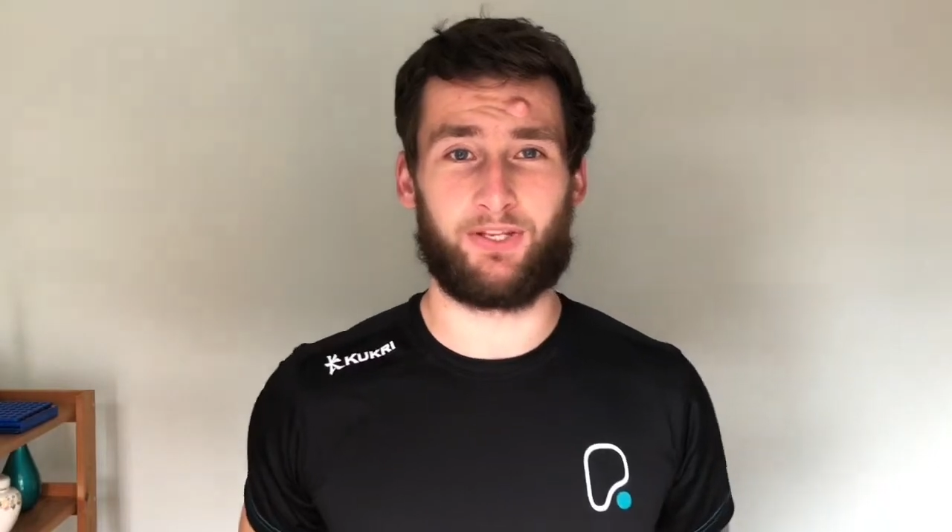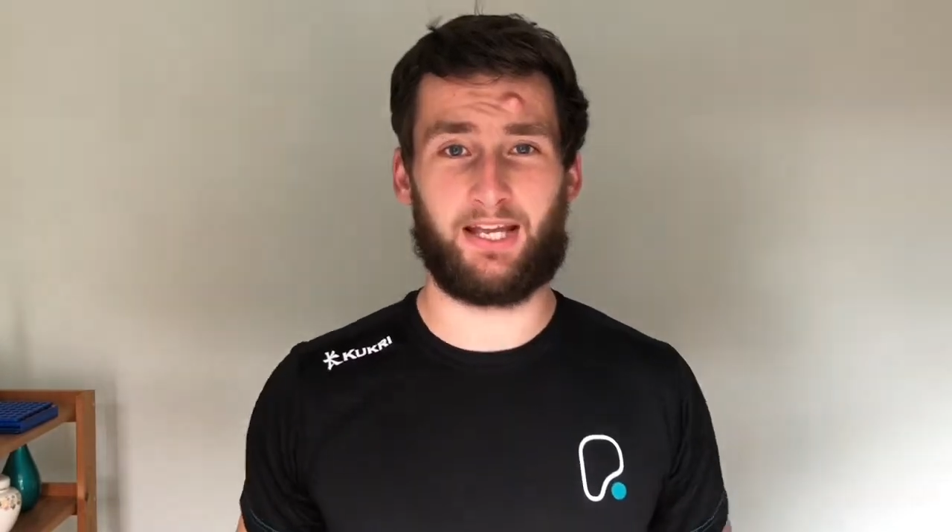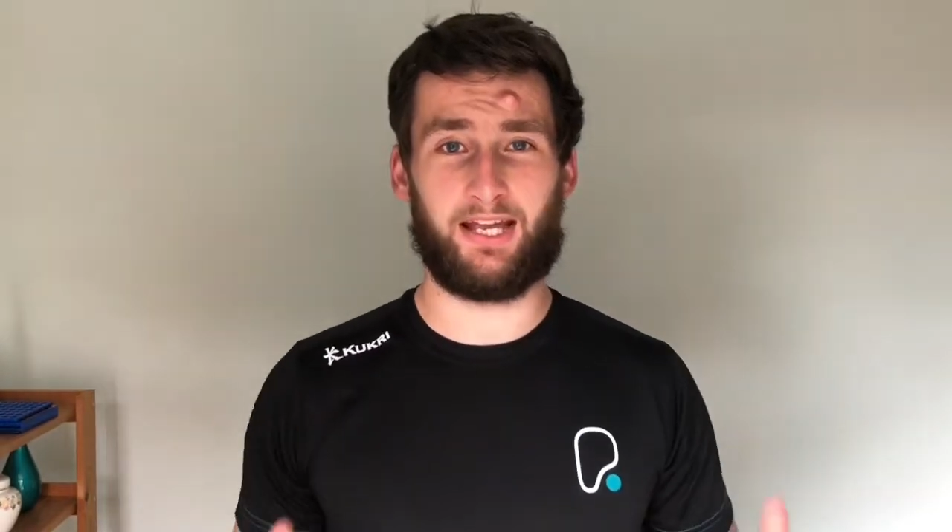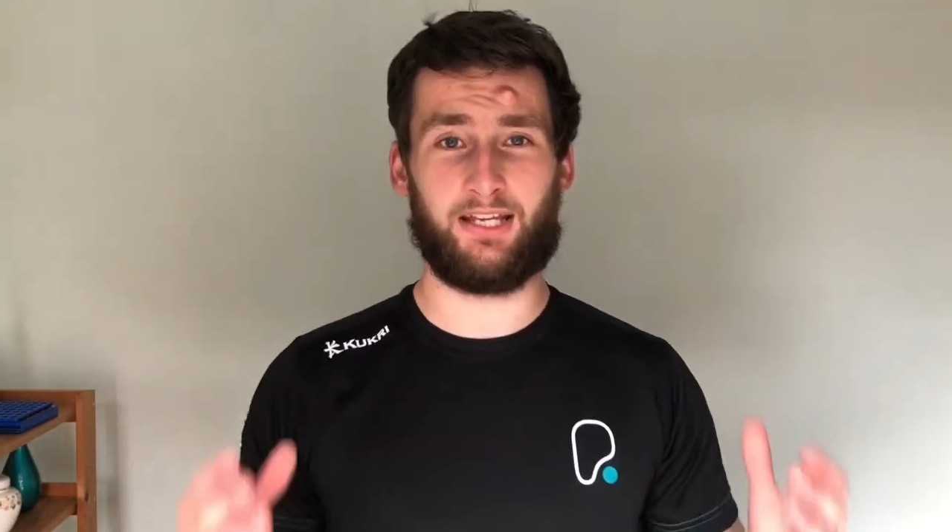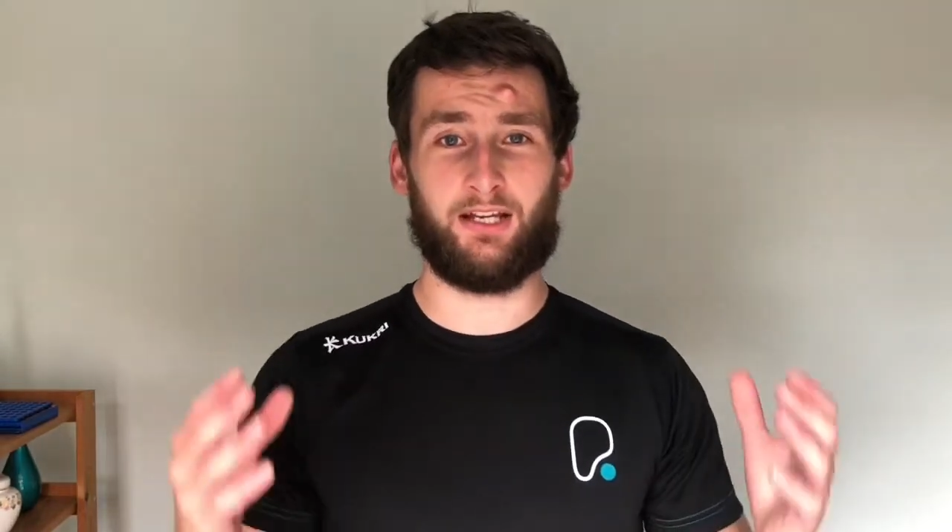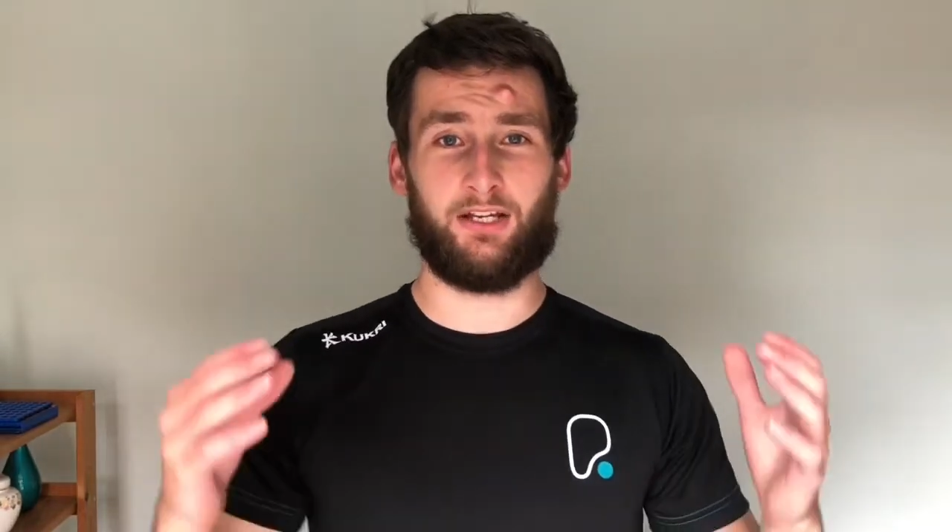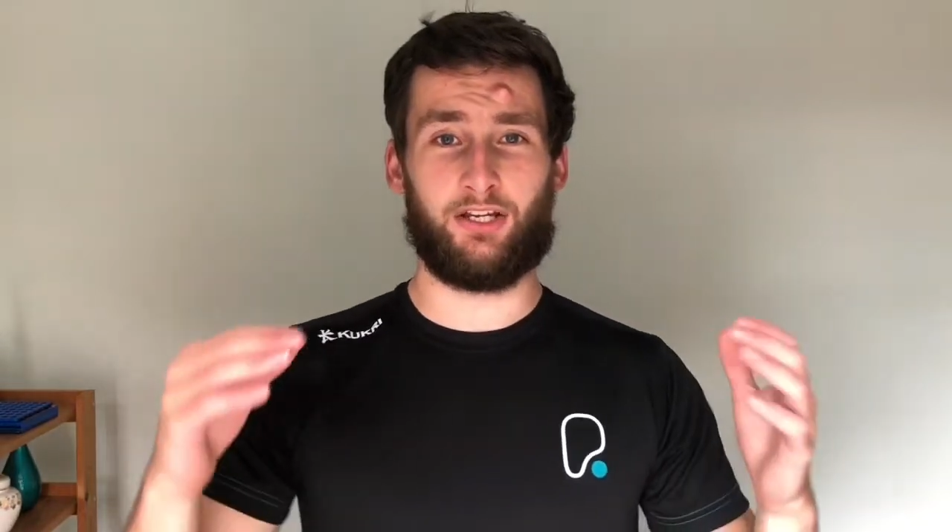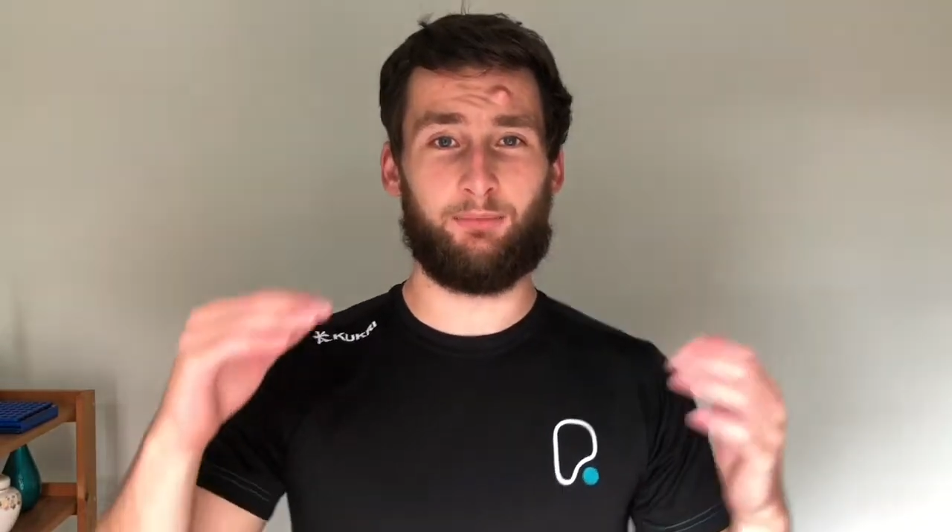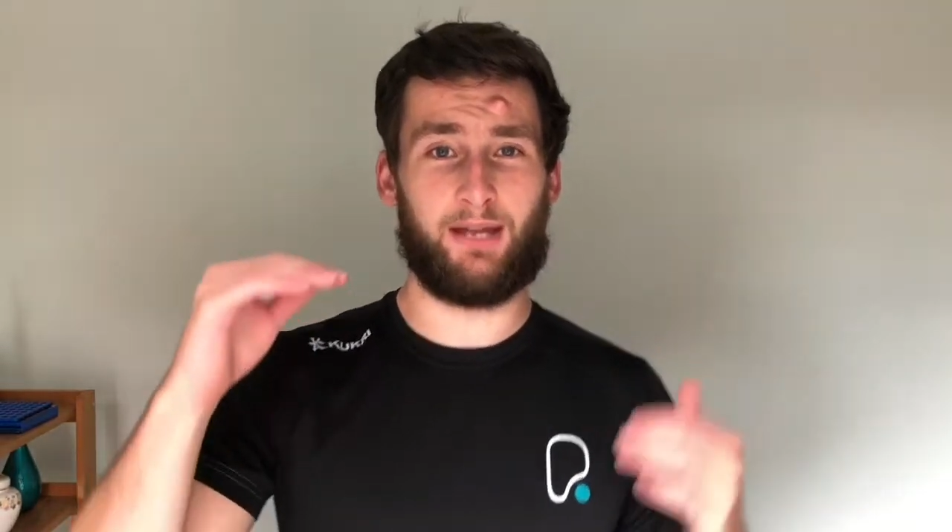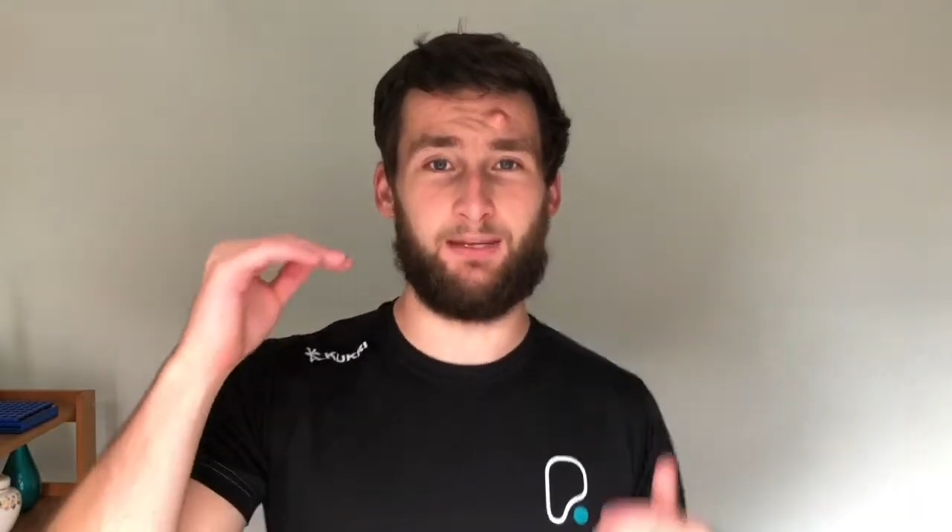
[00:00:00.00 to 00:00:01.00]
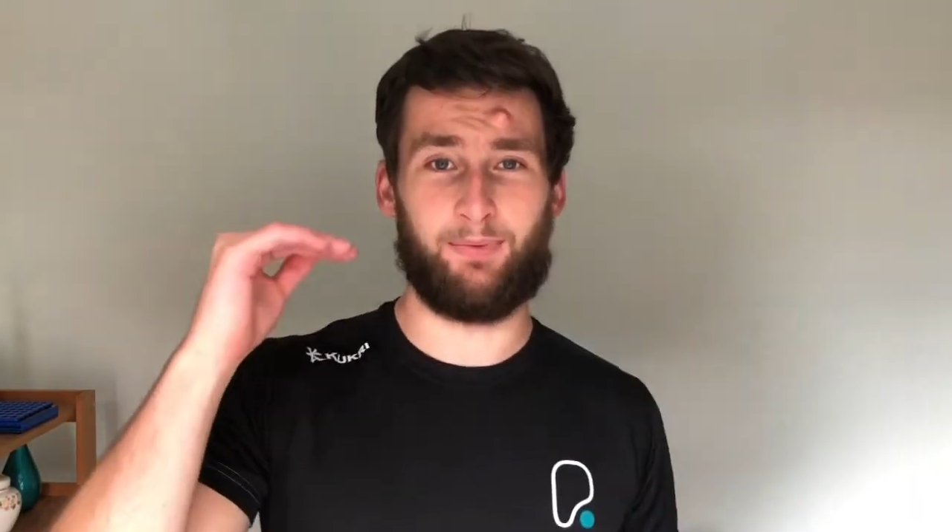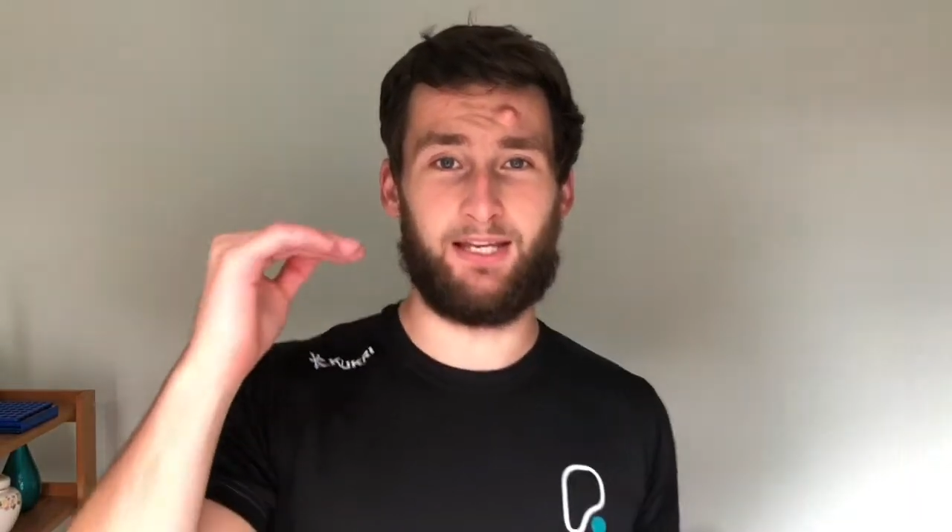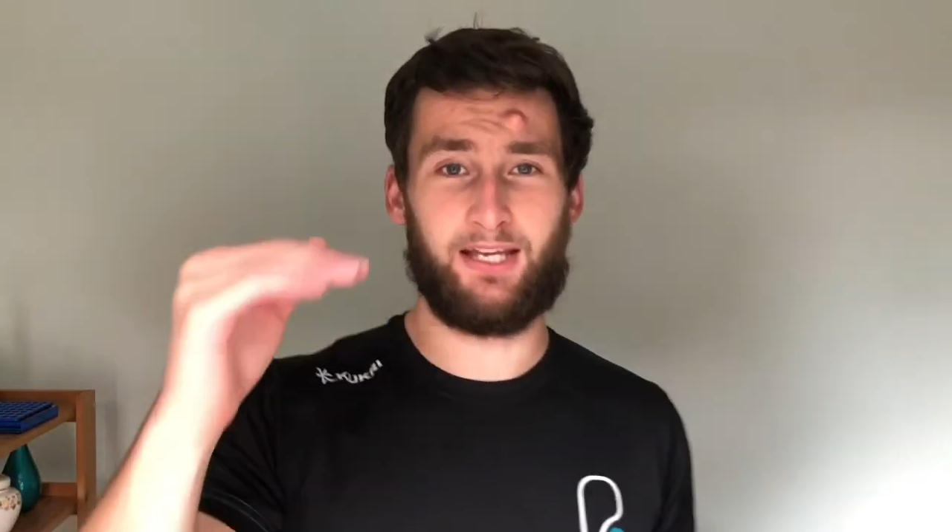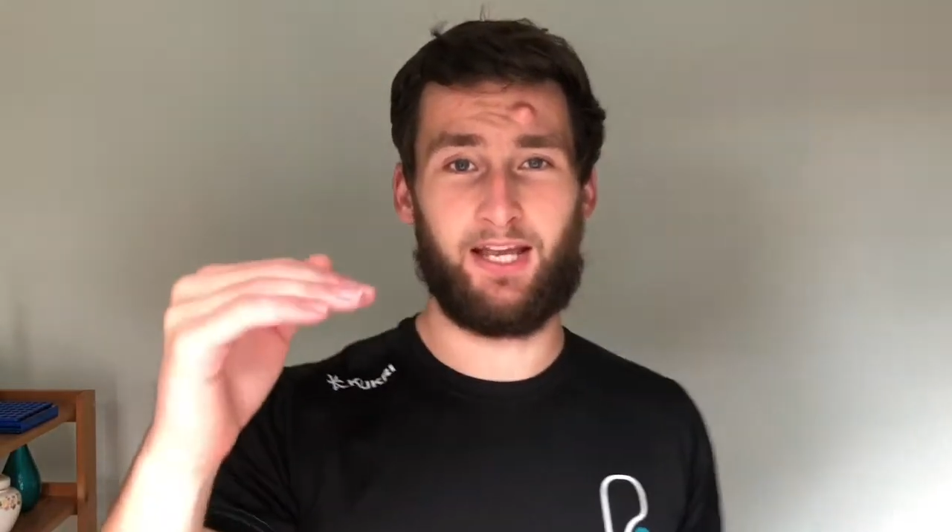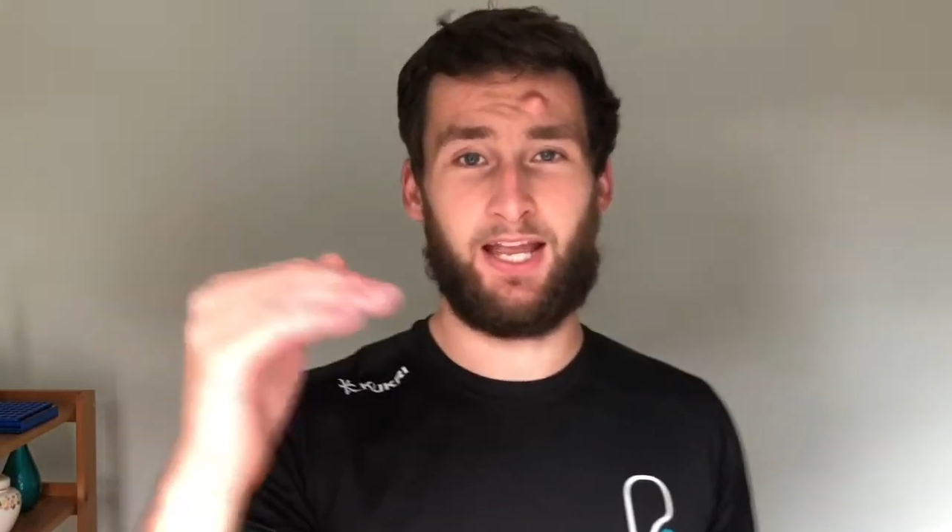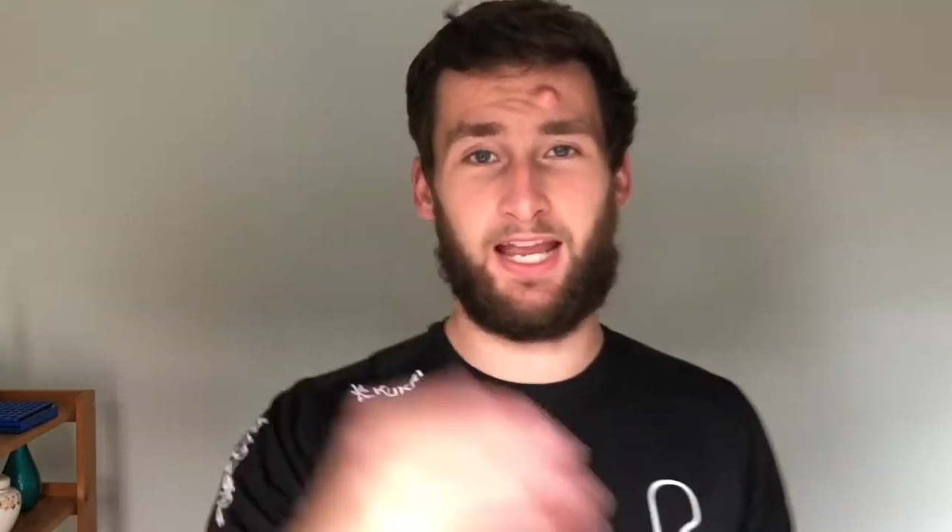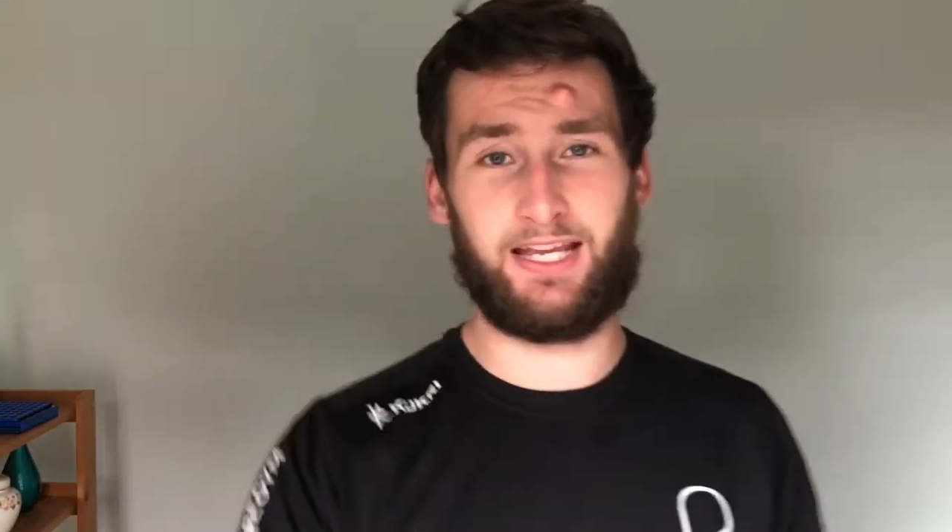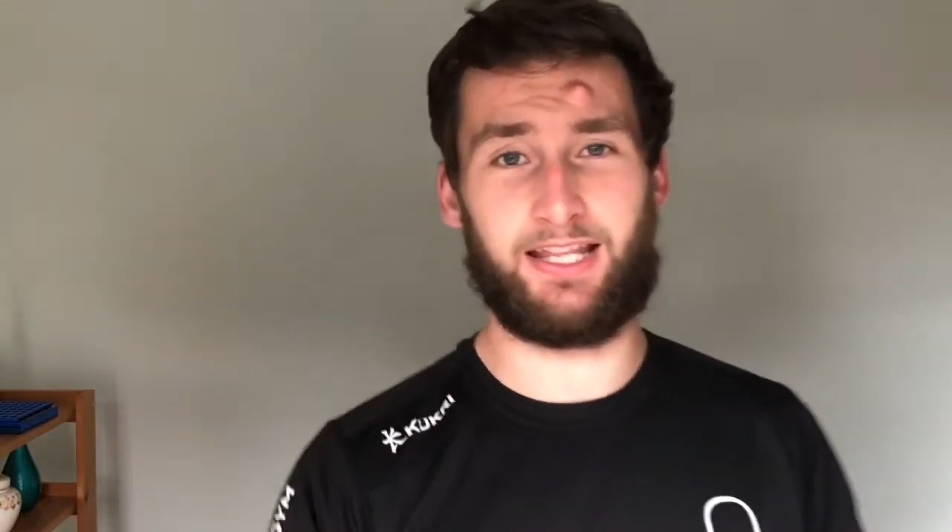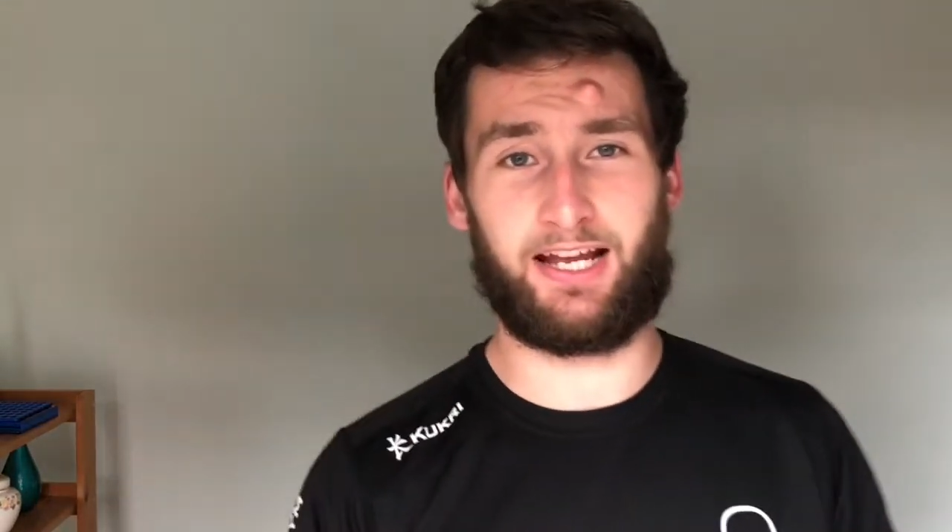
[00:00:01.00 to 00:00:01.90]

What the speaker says: Okay, you may be hitting